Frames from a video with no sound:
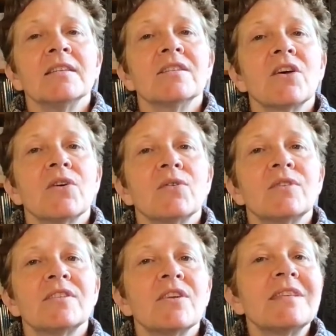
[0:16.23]
So,
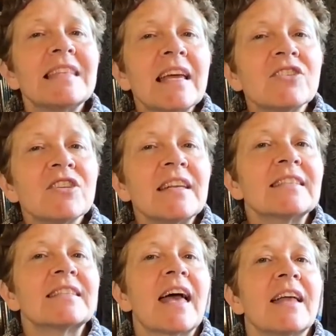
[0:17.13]
dissociation
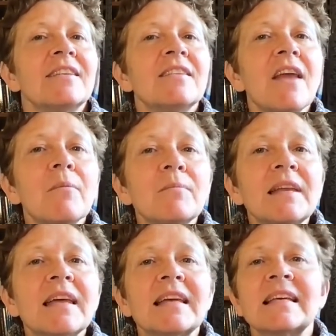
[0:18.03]
is that
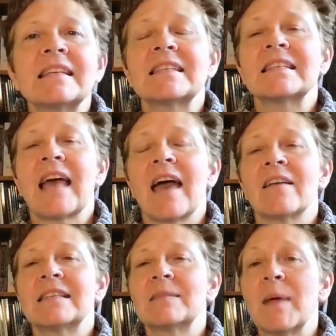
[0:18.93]
numbness,
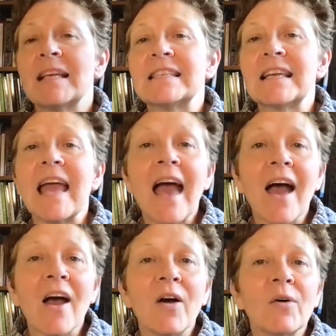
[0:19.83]
that spacing
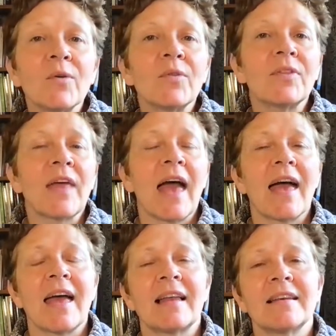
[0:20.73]
out,
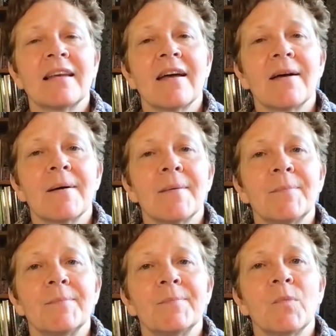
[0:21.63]
that
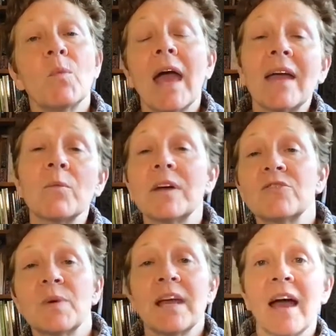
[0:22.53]
way in
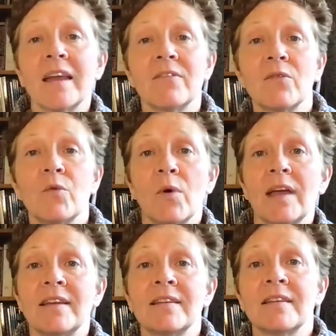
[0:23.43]
which we kind of
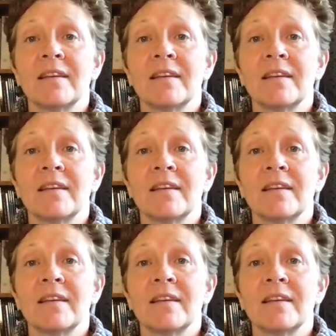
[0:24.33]
avoid